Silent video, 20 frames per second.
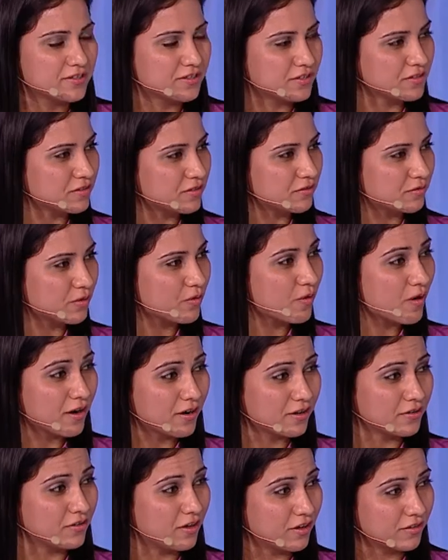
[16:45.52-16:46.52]
doesn't require
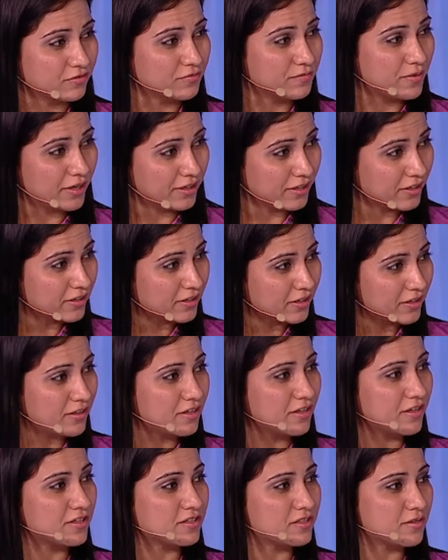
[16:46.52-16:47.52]
a lot of money. I
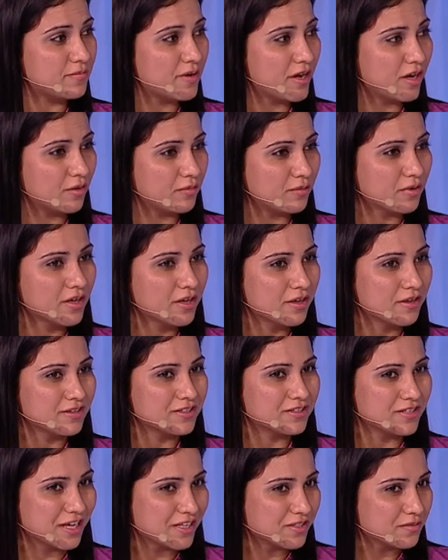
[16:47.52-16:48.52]
think it's about,
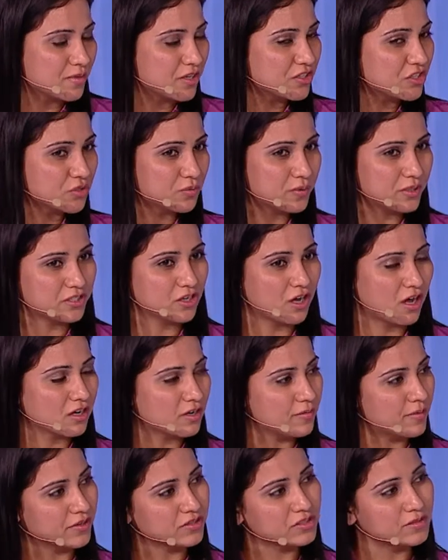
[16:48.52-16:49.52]
as much as we talk
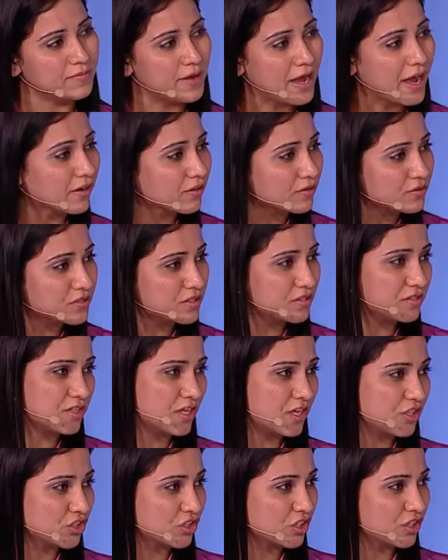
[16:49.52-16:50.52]
about tobacco
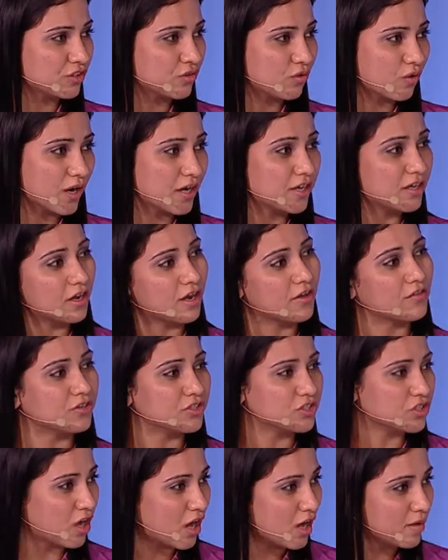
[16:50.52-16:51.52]
cessation or any other
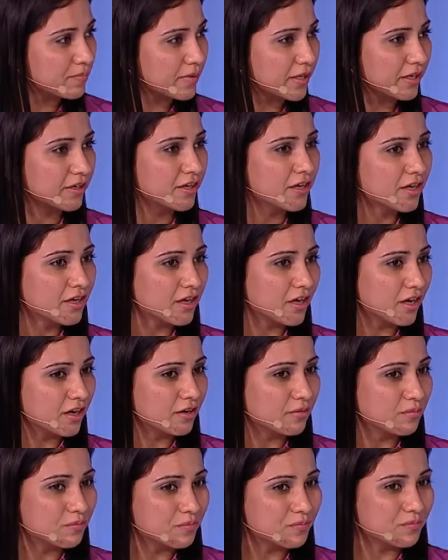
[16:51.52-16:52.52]
topic,
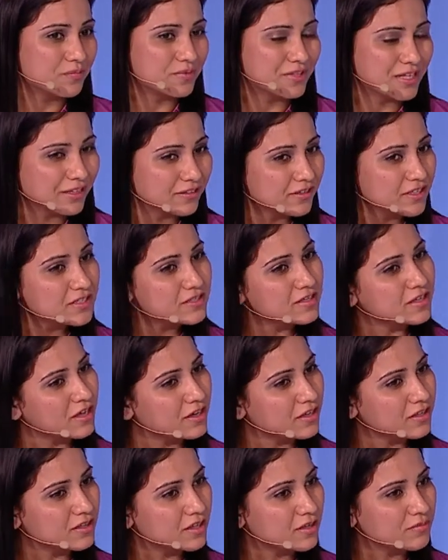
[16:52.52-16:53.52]
at least
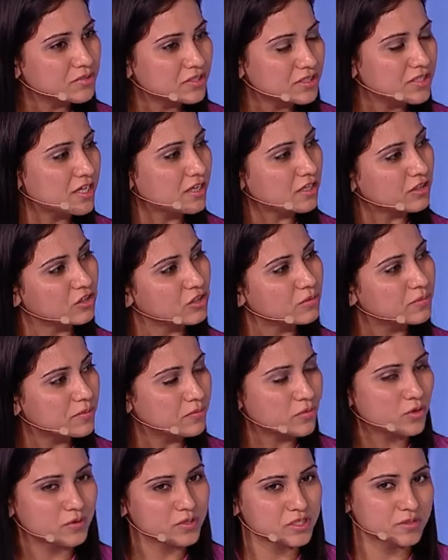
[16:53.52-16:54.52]
getting them to take a little bit
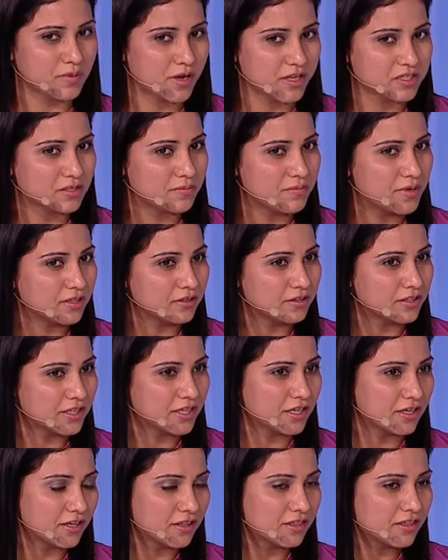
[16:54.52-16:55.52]
more responsibility.
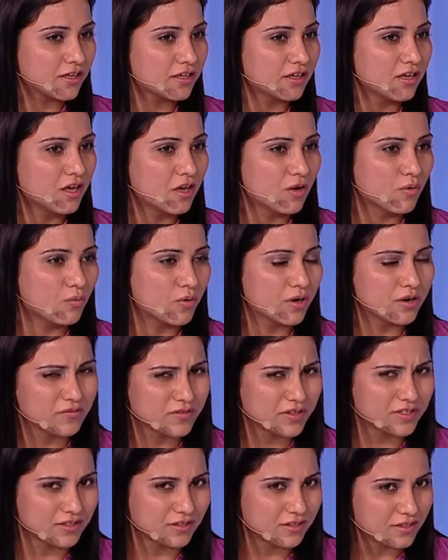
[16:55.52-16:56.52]
And I think one of the
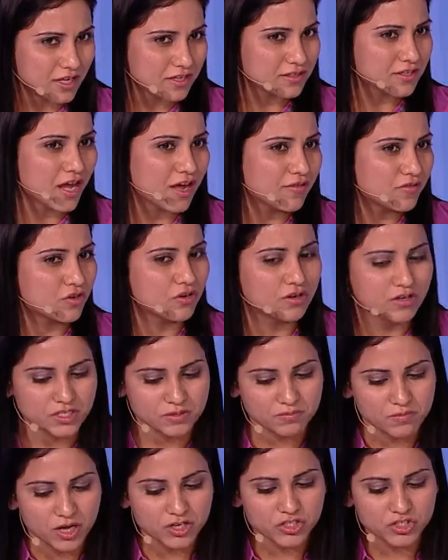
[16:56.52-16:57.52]
things I haven't heard as
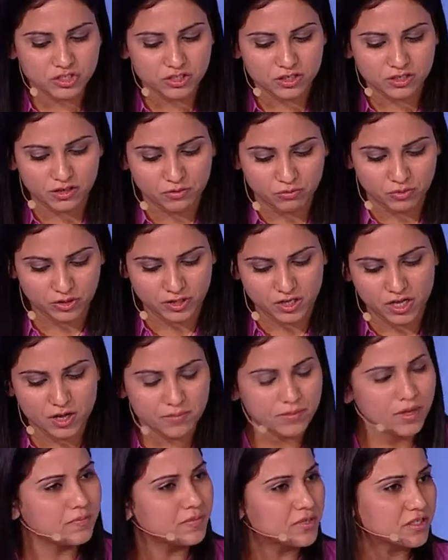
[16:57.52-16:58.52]
much really come
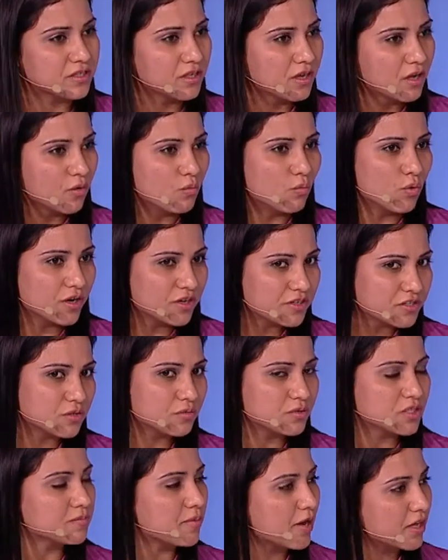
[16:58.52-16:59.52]
up is, where does the
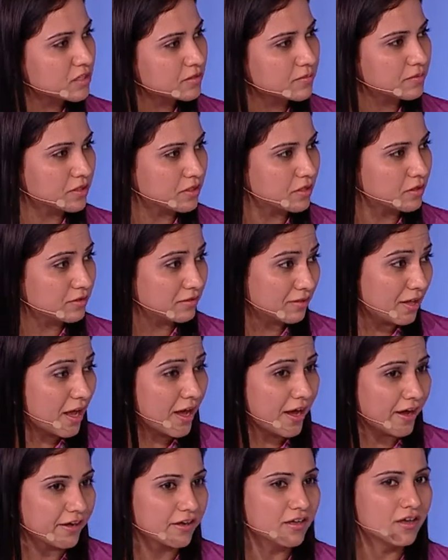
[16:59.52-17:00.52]
responsibility
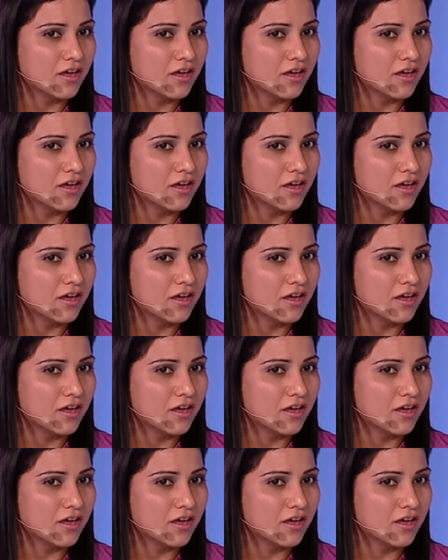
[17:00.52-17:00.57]
lie?